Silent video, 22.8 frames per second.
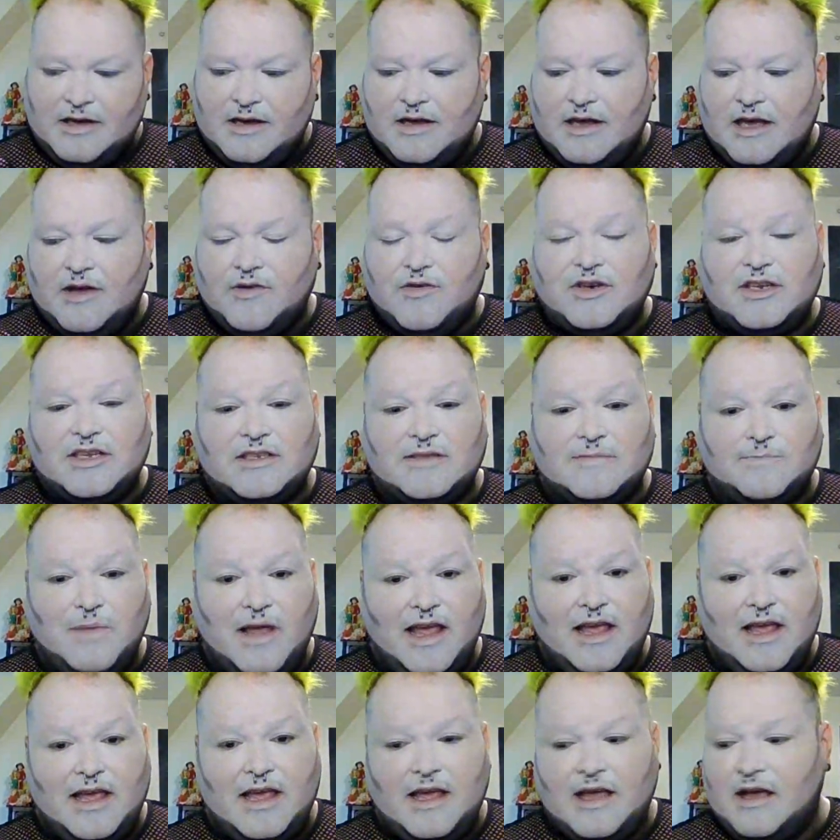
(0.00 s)
it will just
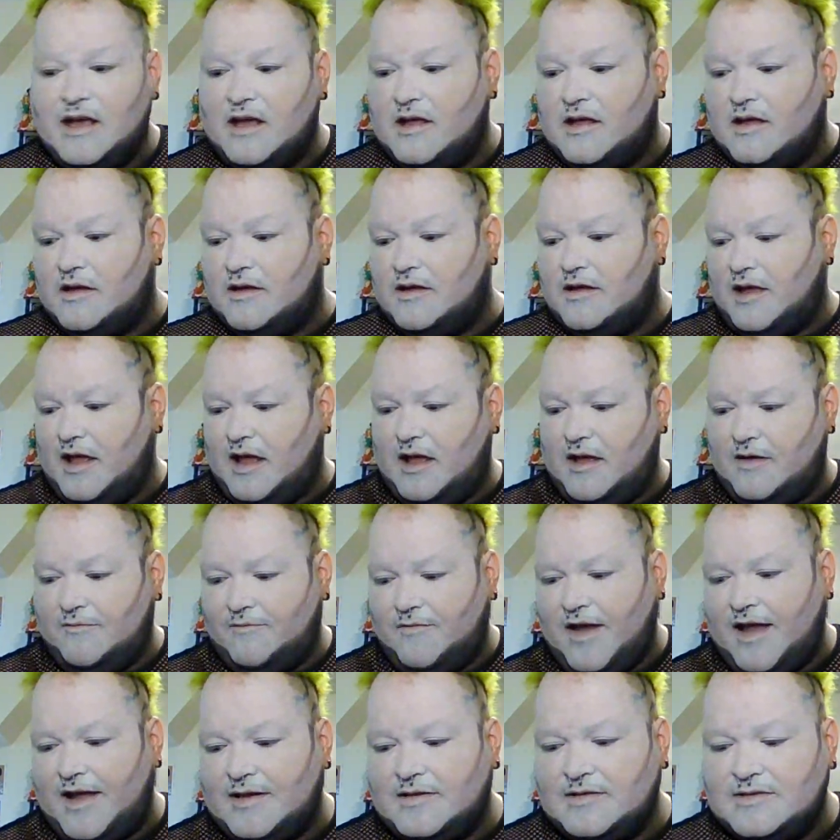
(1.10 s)
be
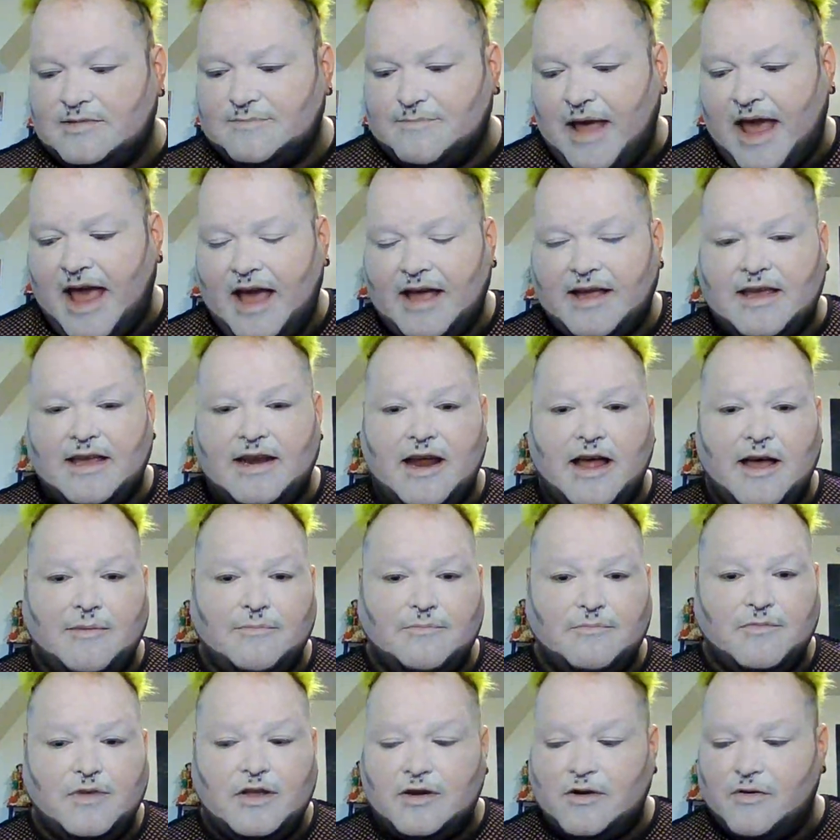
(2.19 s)
things packing up.
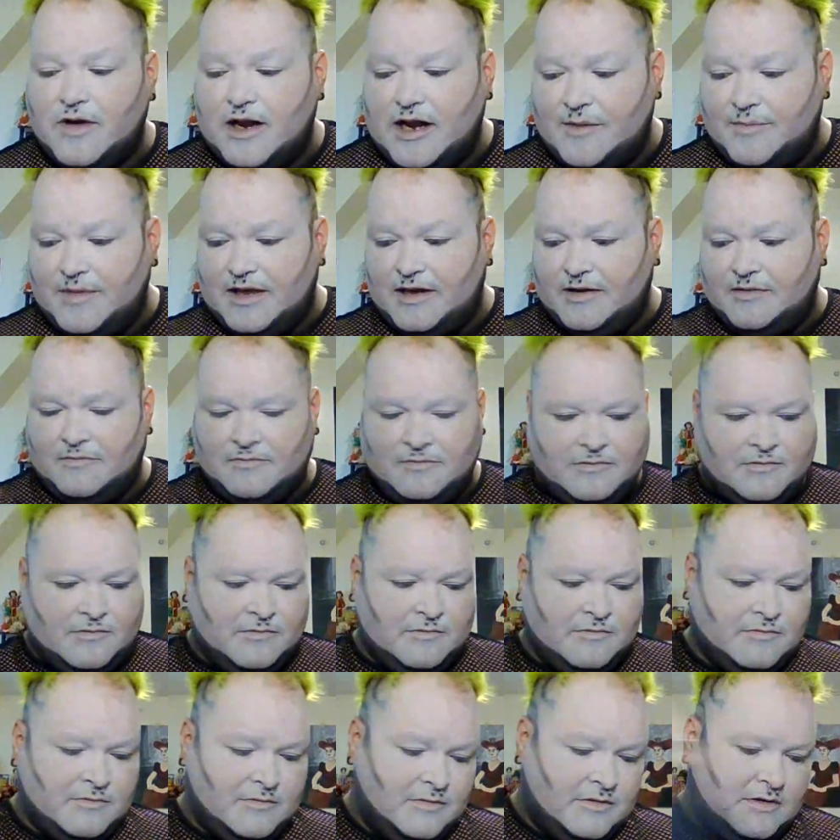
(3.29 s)
You know what I mean?
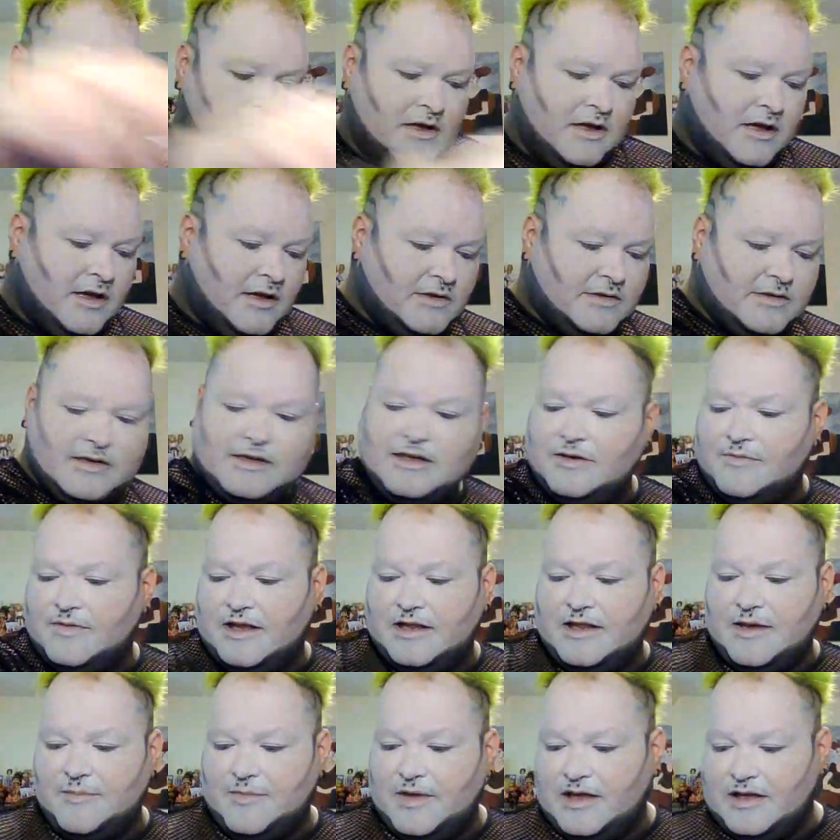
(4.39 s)
So anyway,
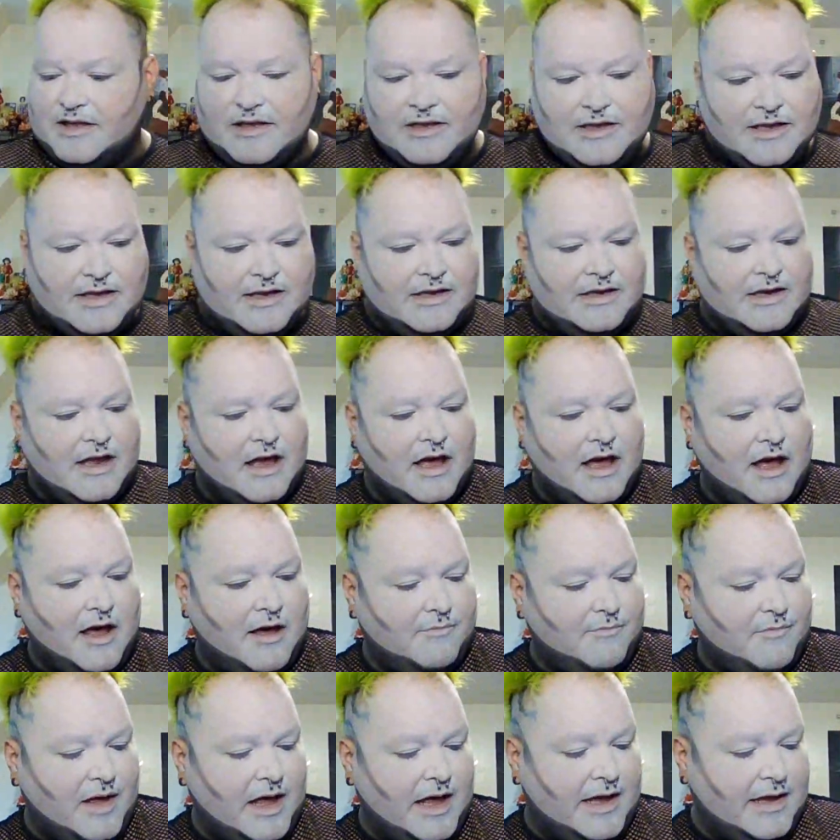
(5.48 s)
let me clean up
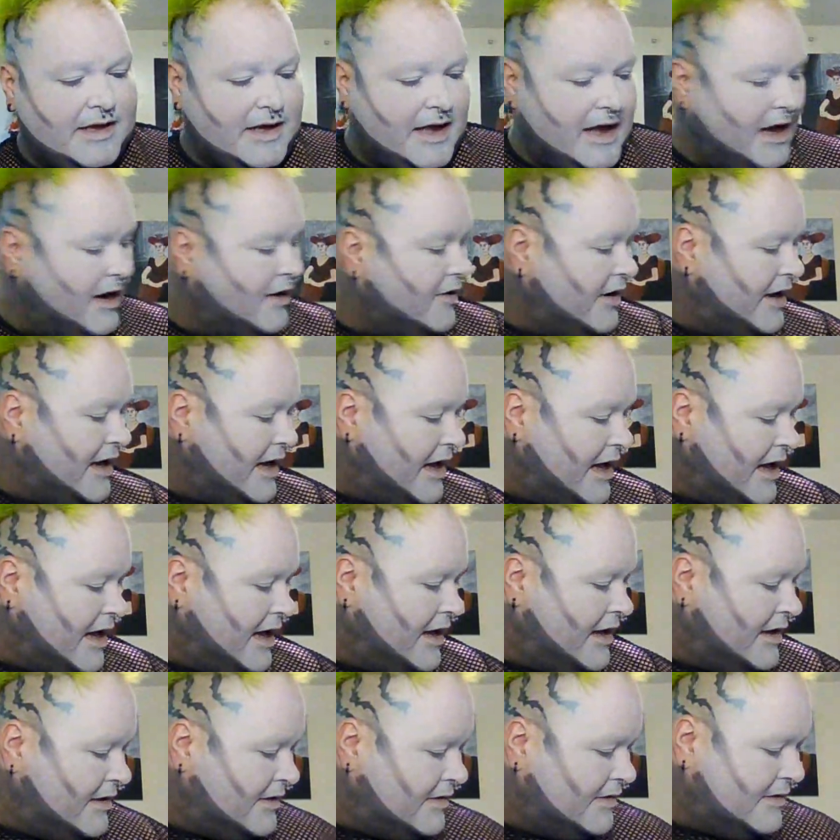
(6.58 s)
my
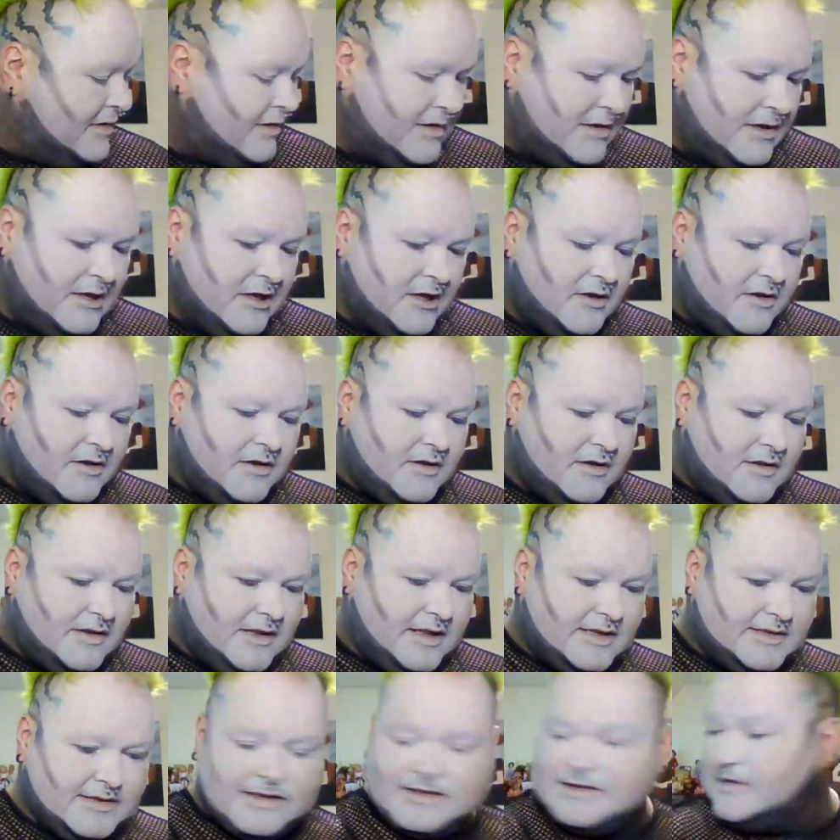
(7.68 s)
area.
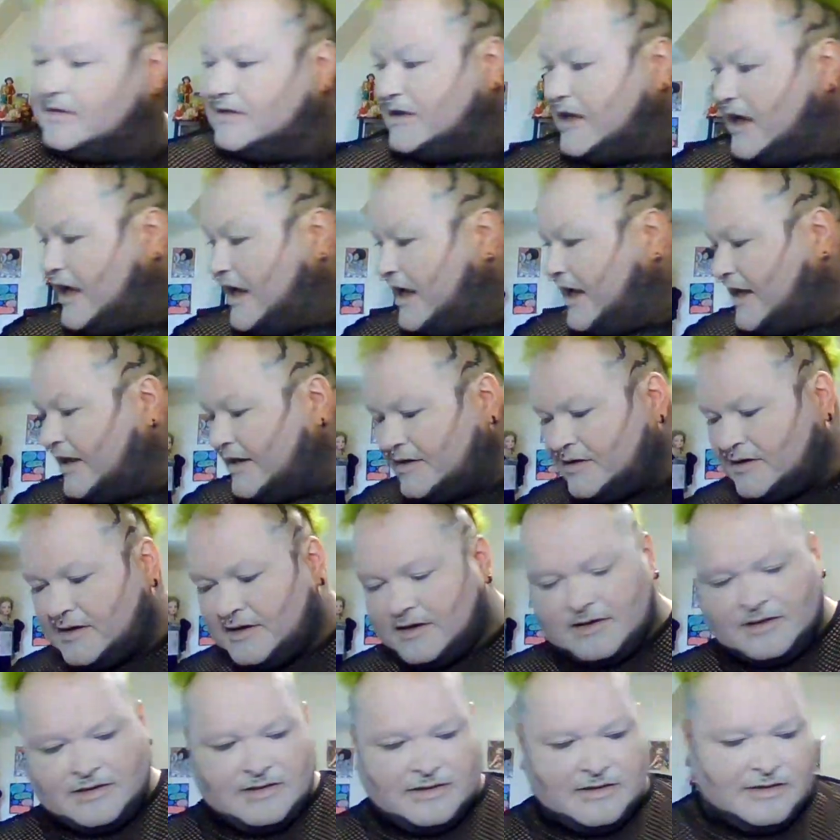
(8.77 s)
This is done.
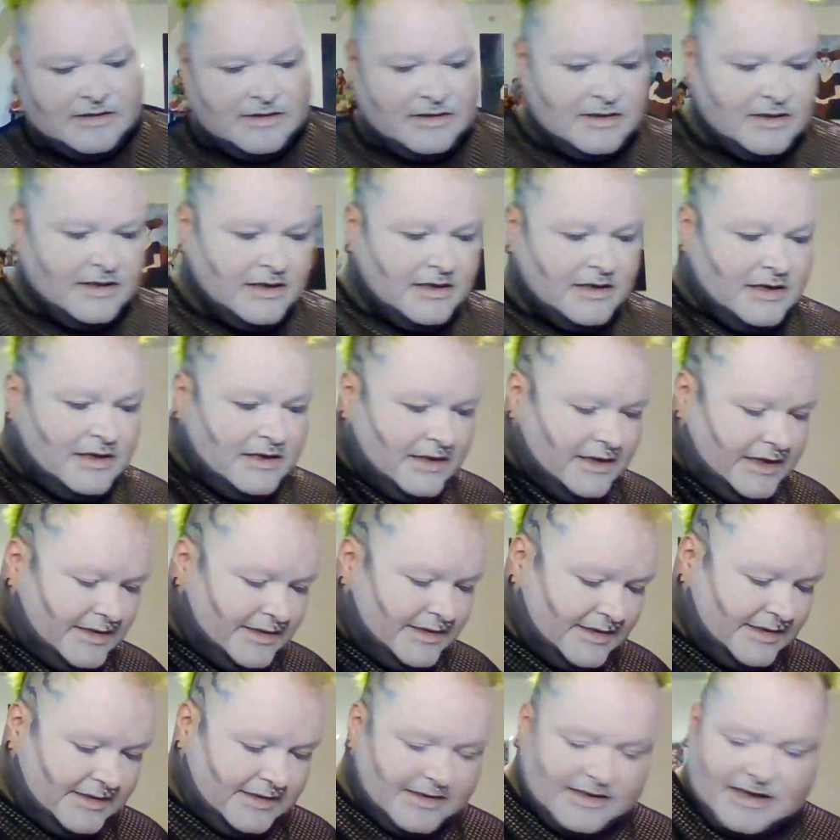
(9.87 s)
This
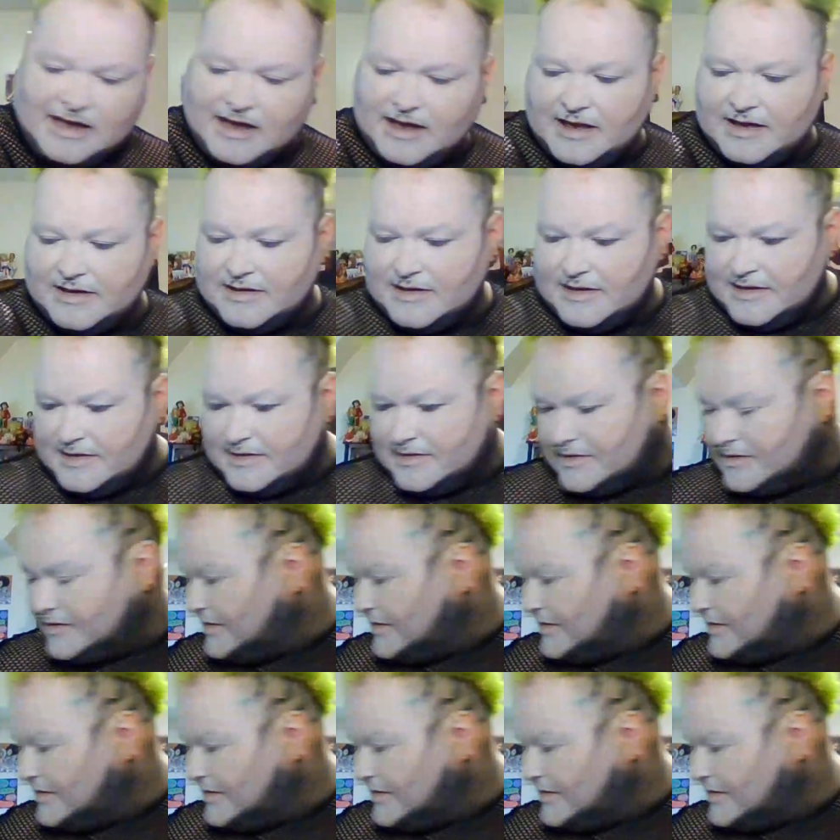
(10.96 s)
is done. This is